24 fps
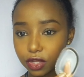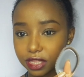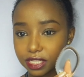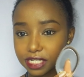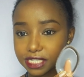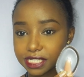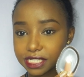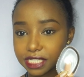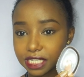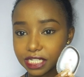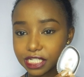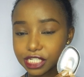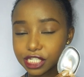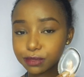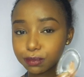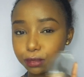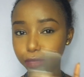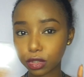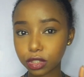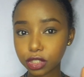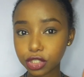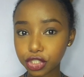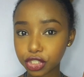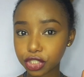on the
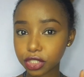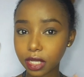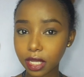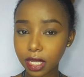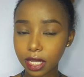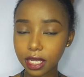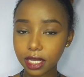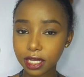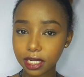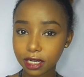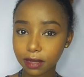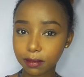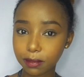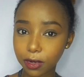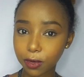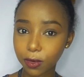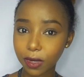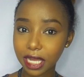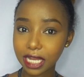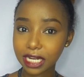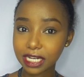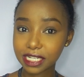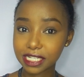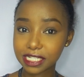Silisponge. Number
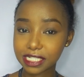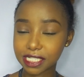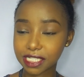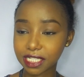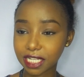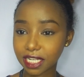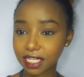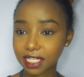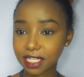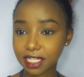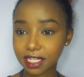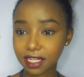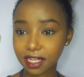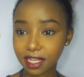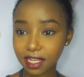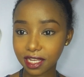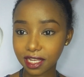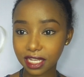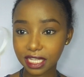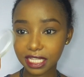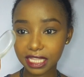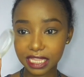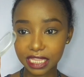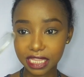one is that
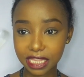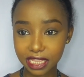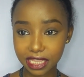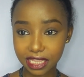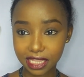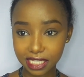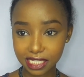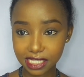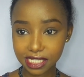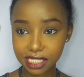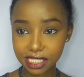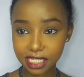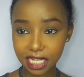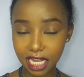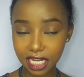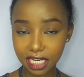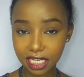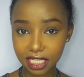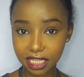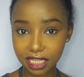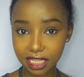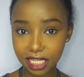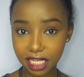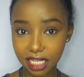this
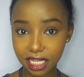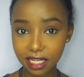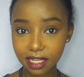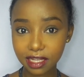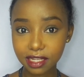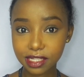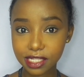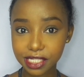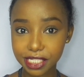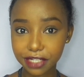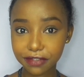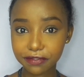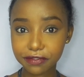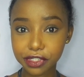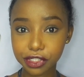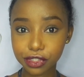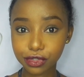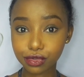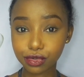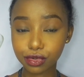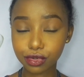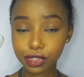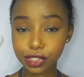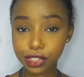tiny thing
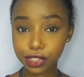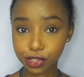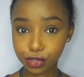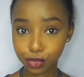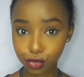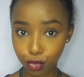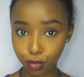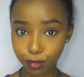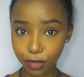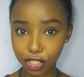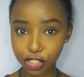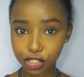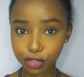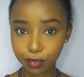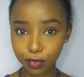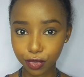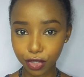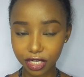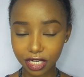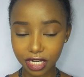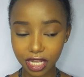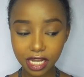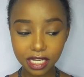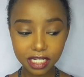saves you so much
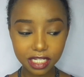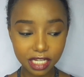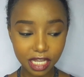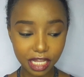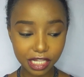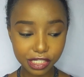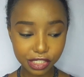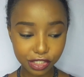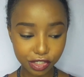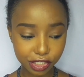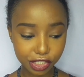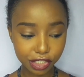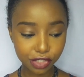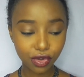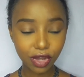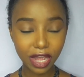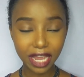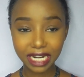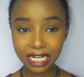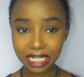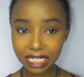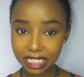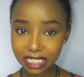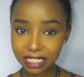product. As you saw,
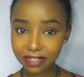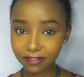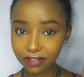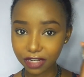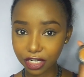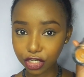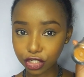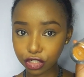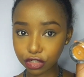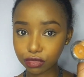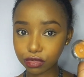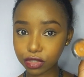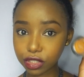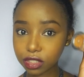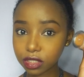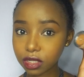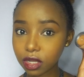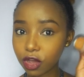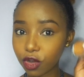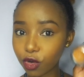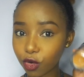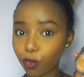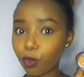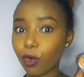I didn't even use
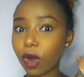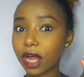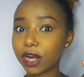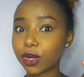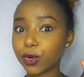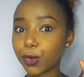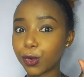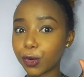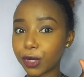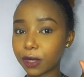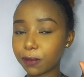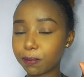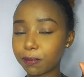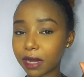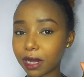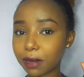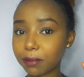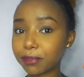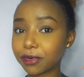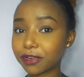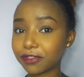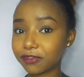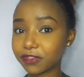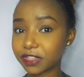one whole
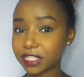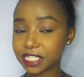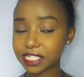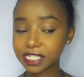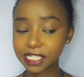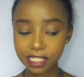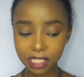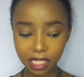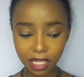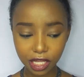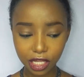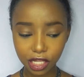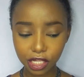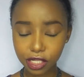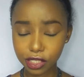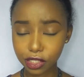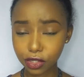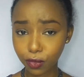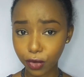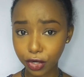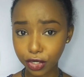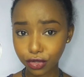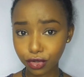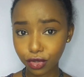pump of this.
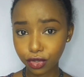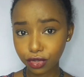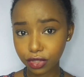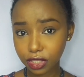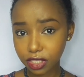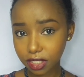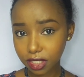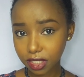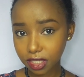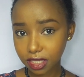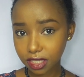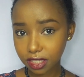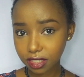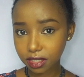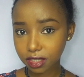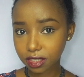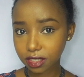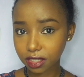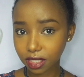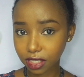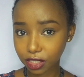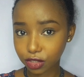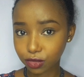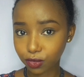So when you're using
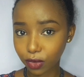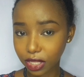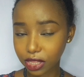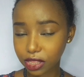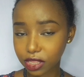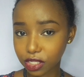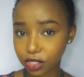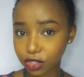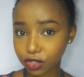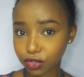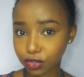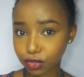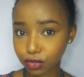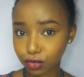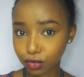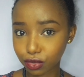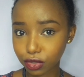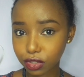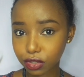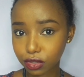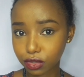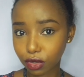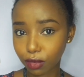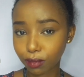this, that's one thing to
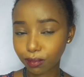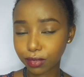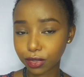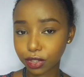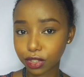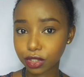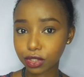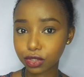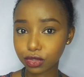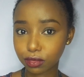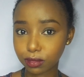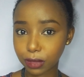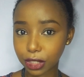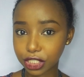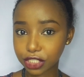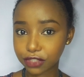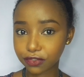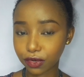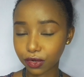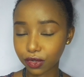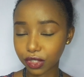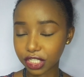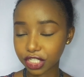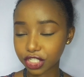note. Don't put too
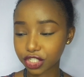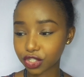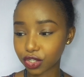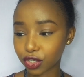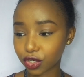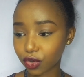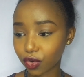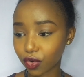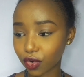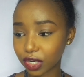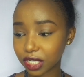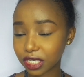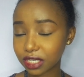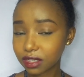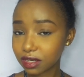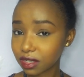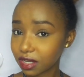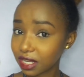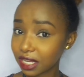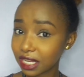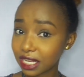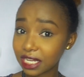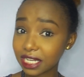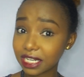much foundation on.
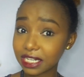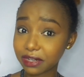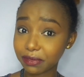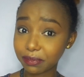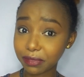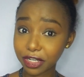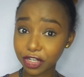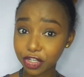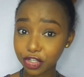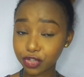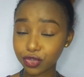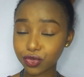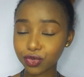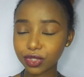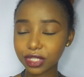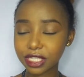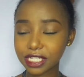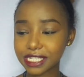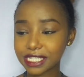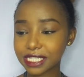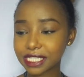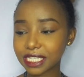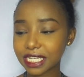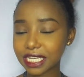Number two,
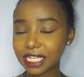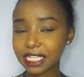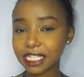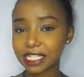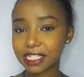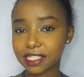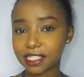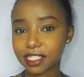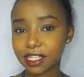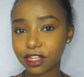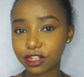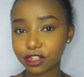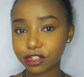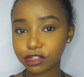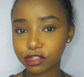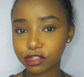this thing is